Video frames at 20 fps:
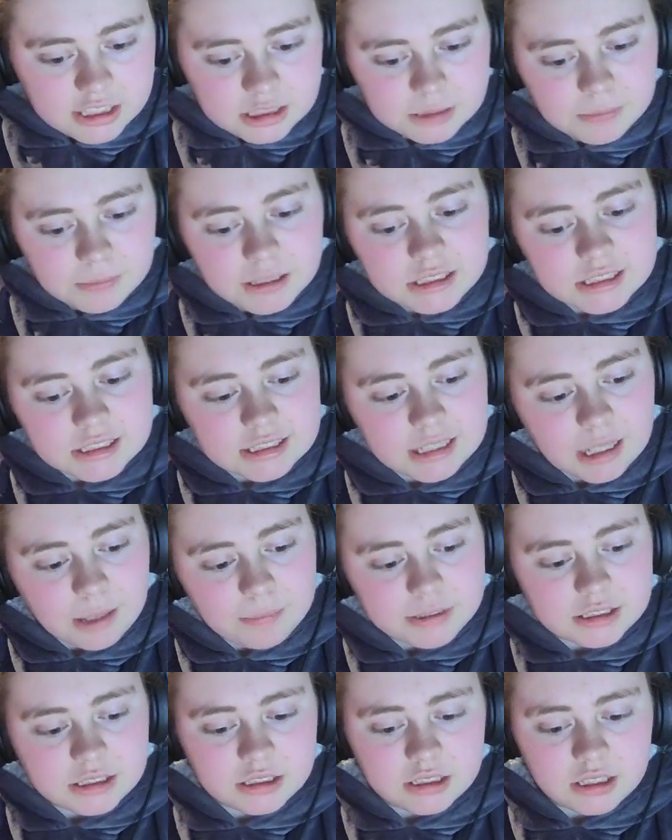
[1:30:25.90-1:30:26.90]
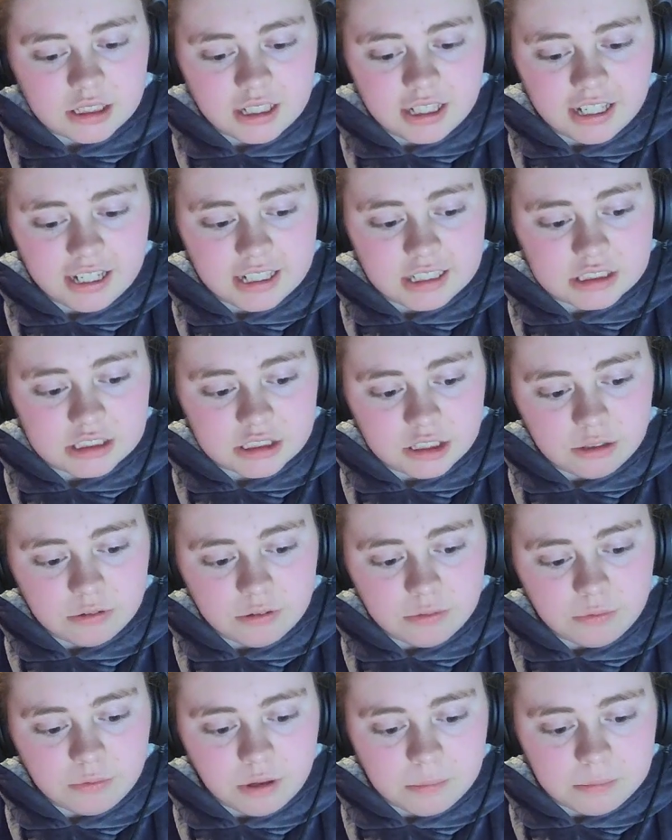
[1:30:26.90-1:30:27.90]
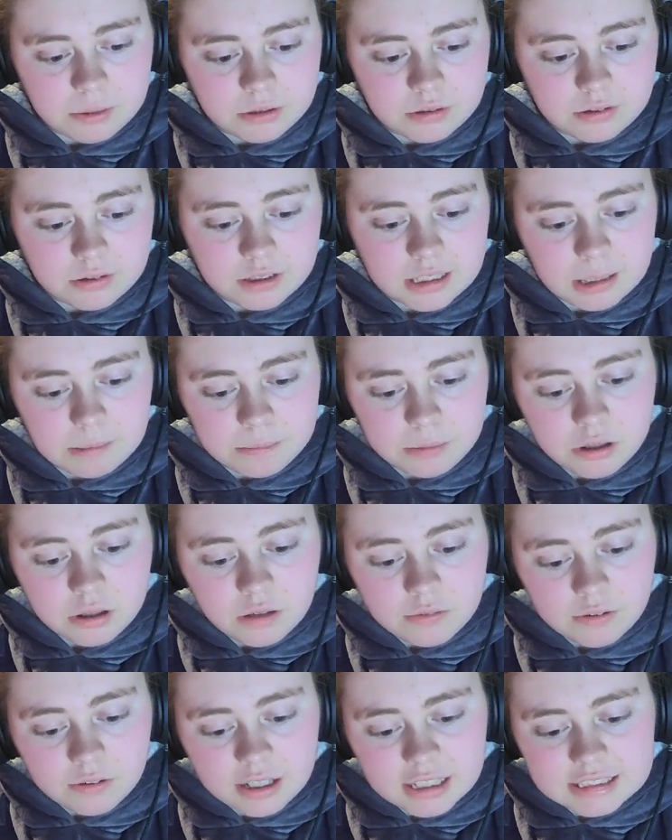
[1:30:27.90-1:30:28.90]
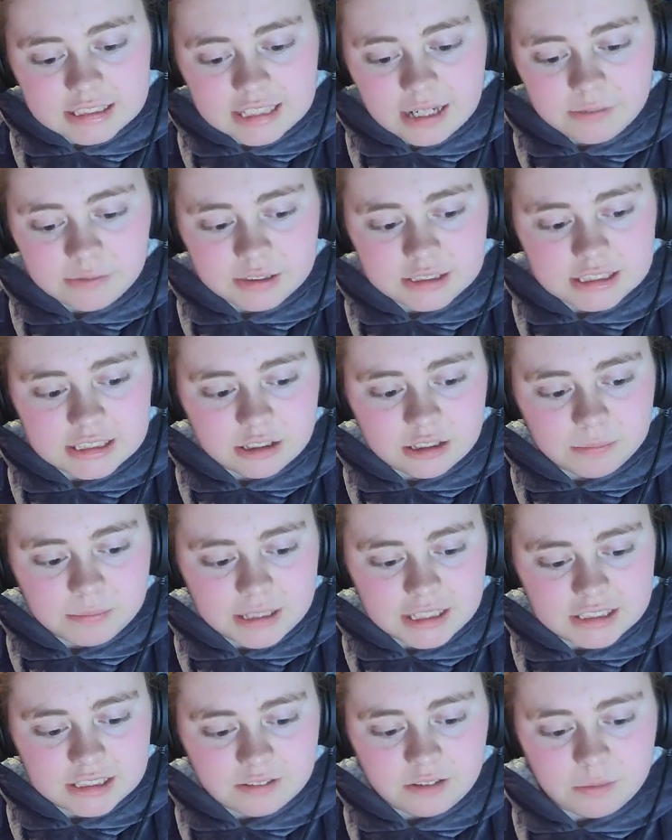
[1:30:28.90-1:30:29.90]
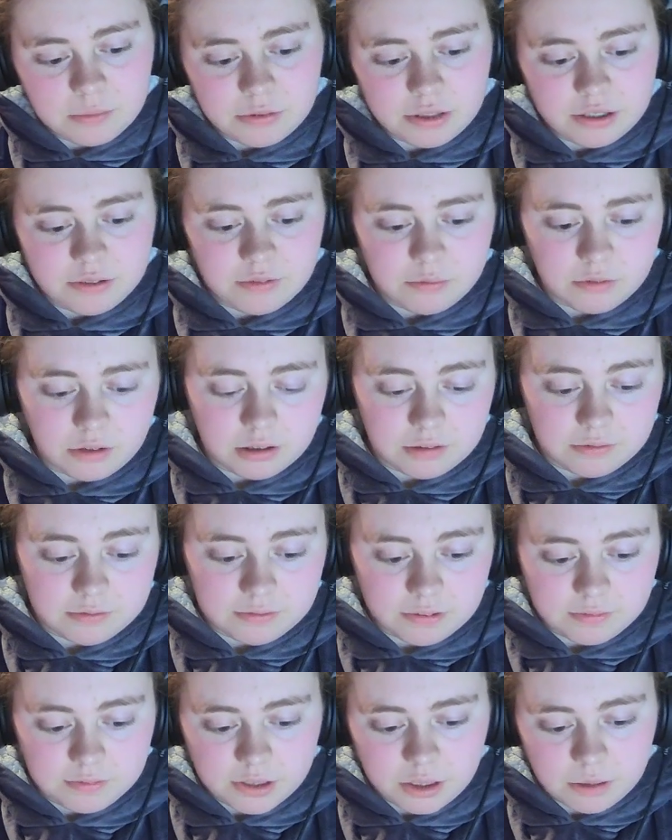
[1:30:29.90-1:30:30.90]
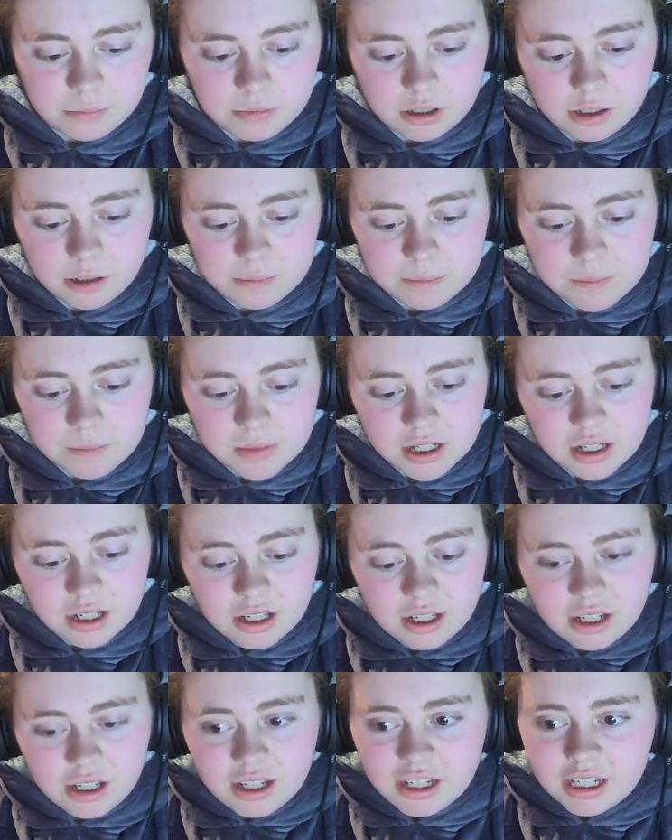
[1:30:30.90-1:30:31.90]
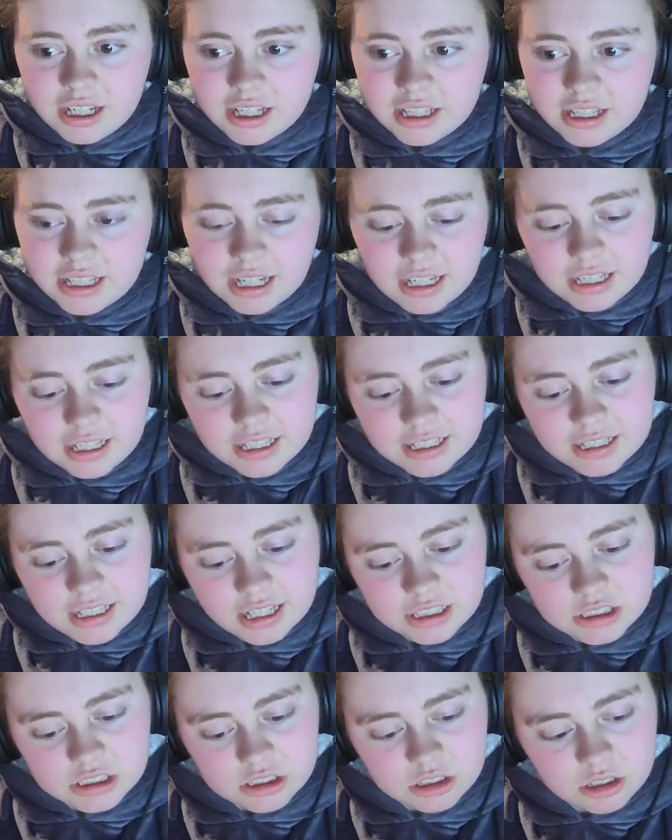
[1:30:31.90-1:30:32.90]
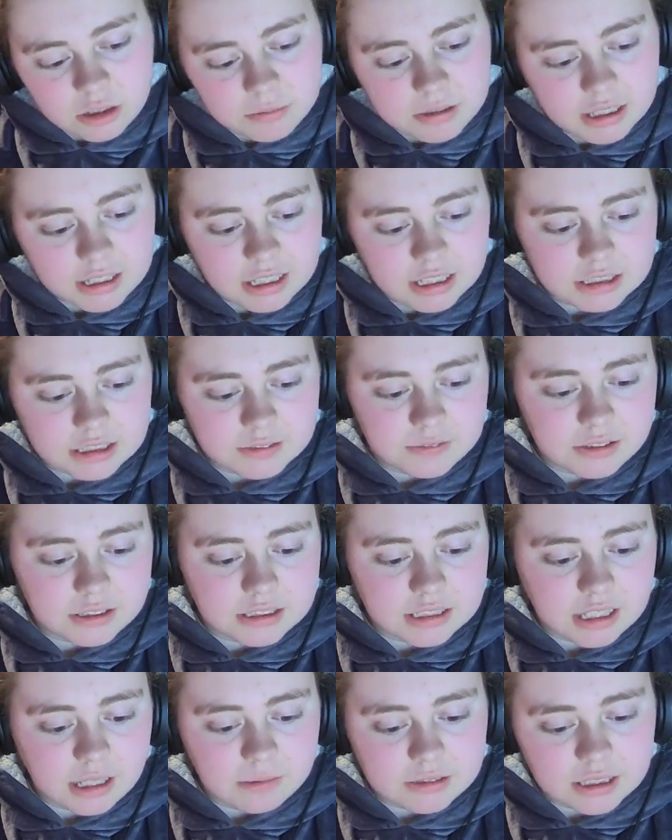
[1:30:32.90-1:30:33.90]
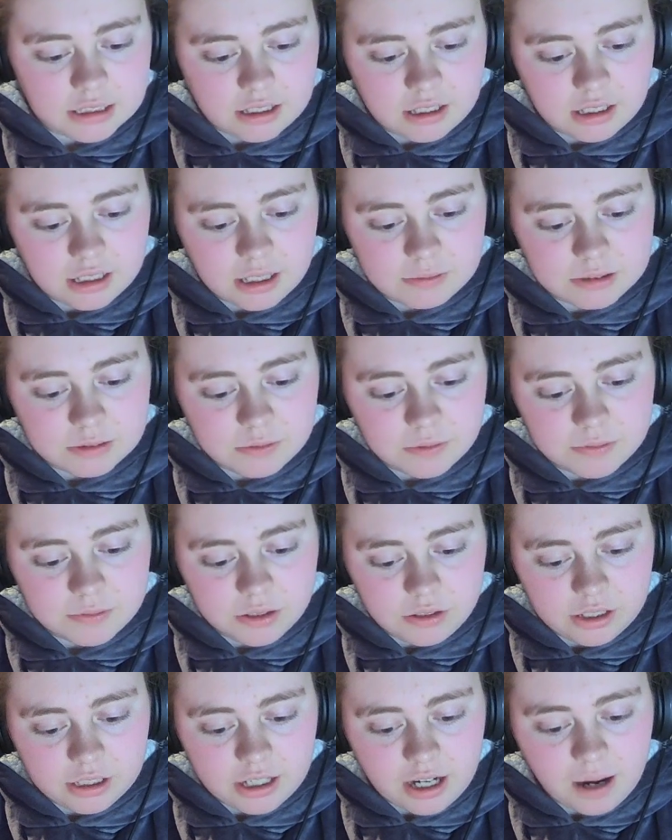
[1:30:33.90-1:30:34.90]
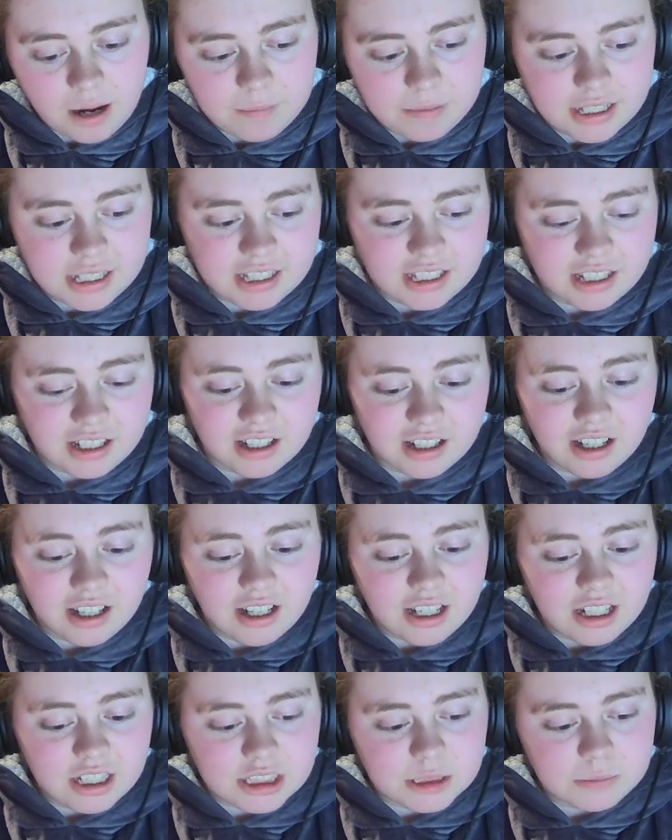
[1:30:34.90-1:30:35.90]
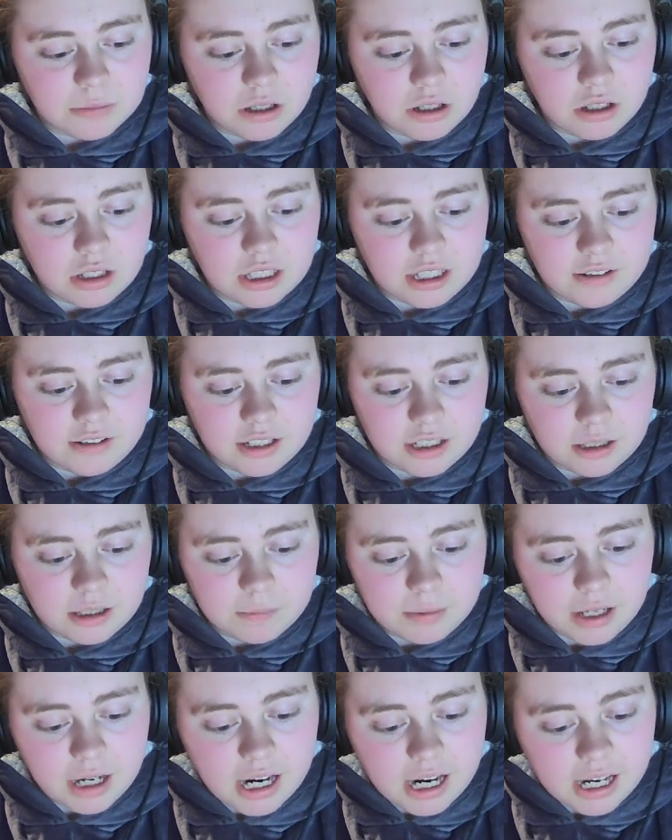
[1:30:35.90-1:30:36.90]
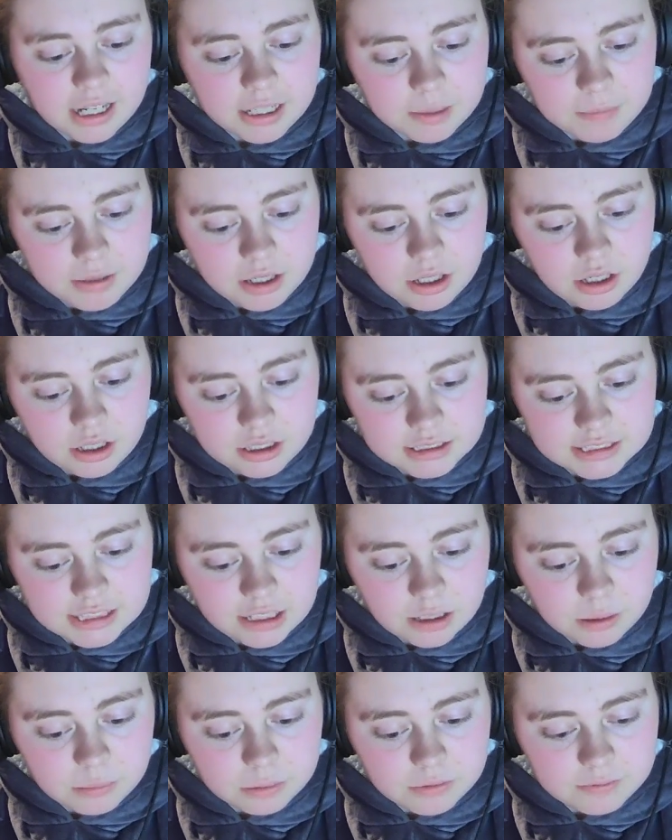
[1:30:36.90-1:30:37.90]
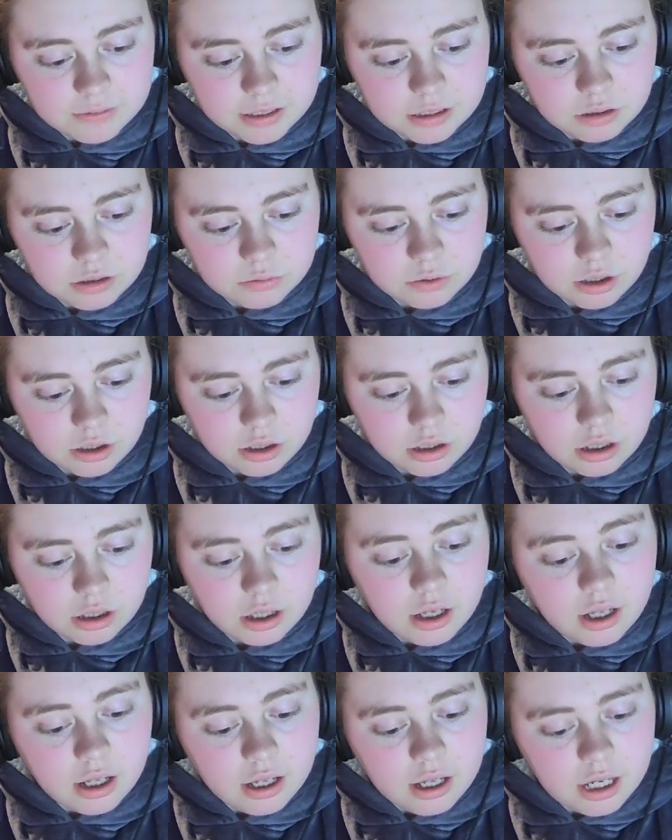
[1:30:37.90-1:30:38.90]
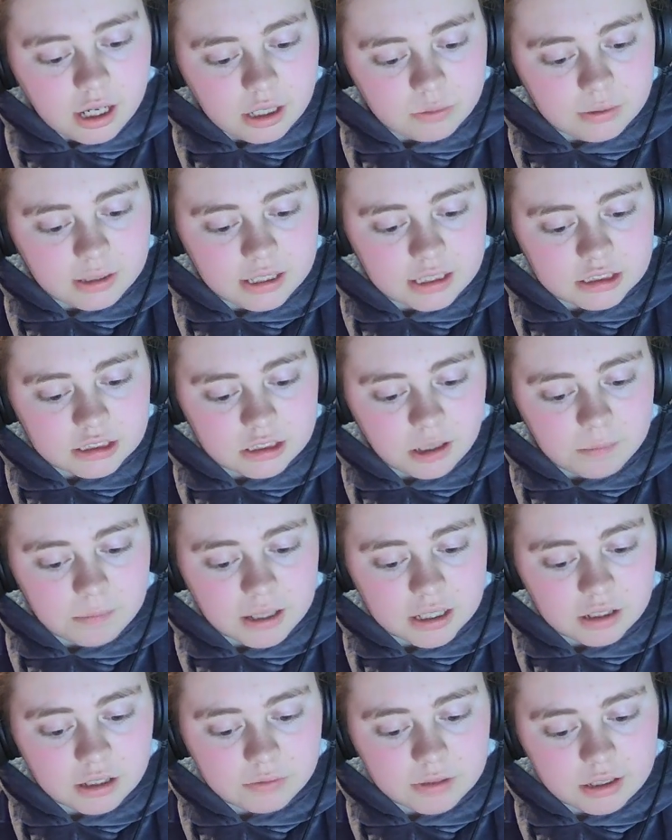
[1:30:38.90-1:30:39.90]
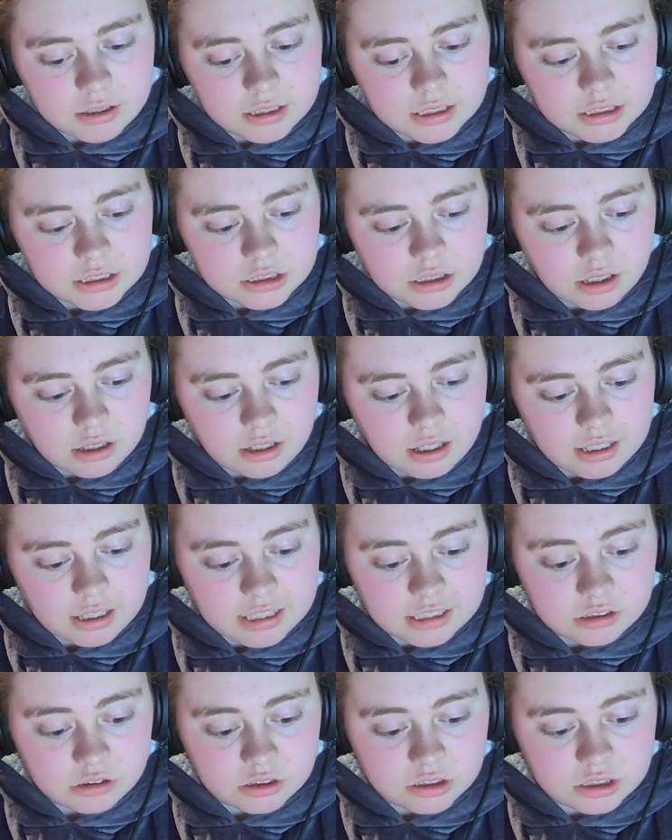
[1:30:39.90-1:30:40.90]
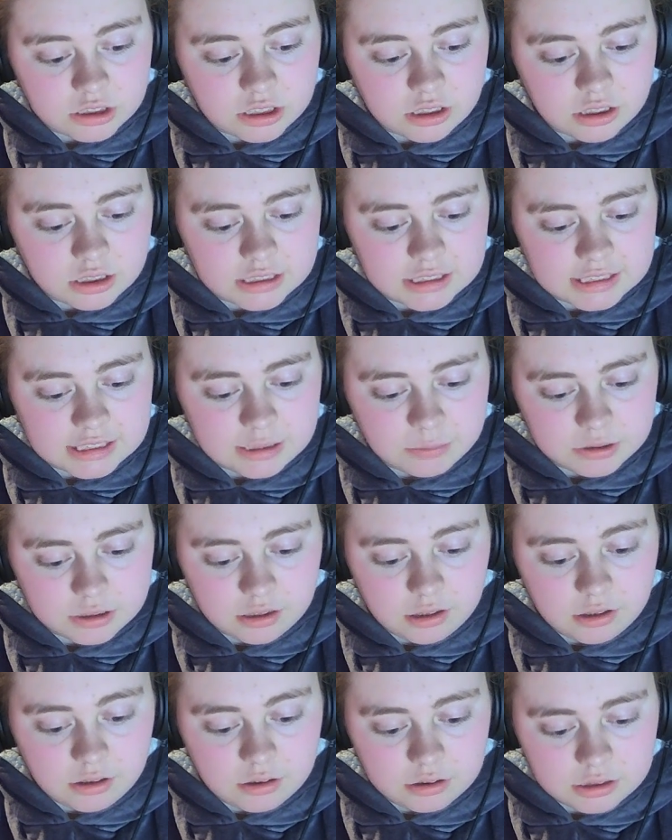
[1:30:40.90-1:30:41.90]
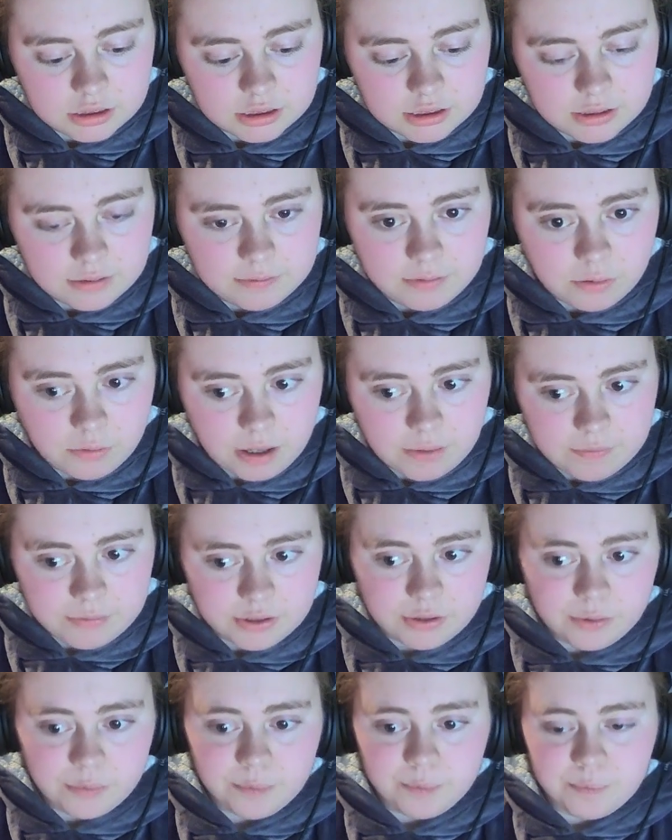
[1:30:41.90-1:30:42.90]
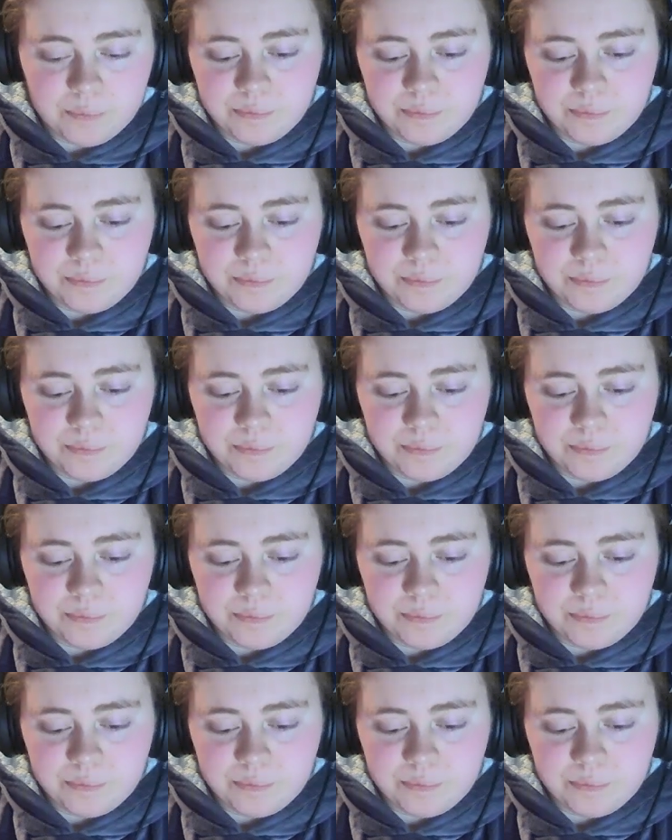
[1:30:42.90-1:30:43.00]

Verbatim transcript: he smashed the slab in, in two with one bolt, then pulverized every single piece of debris with, one, with a few more. He, da- he dashed up the last few steps and collapsed with Unagami in the small clearing. Behind him, he heard a terrible final roar, and when he turned back around, he saw that the entrance to the city was closed forever.